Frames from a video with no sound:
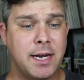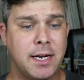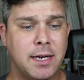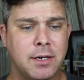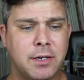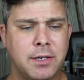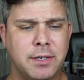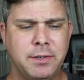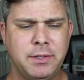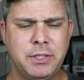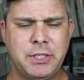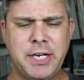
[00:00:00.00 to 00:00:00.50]
Uh,
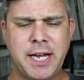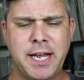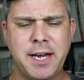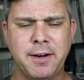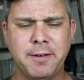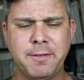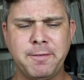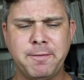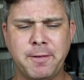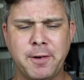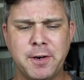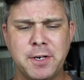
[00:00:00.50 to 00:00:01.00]
her, she had
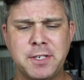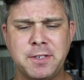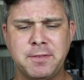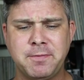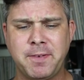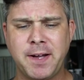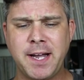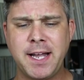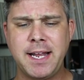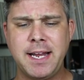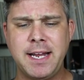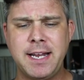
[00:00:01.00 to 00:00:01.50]
her first
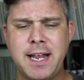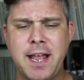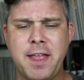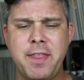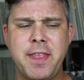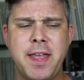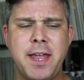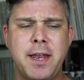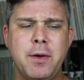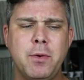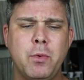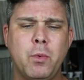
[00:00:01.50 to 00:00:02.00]
fight,
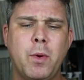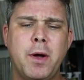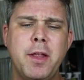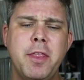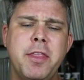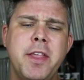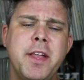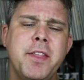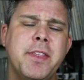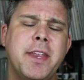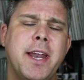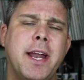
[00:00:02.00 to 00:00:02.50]
and then one
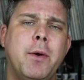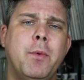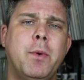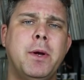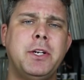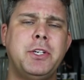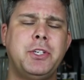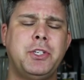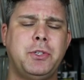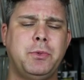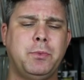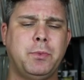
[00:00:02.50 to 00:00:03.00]
thing that I wish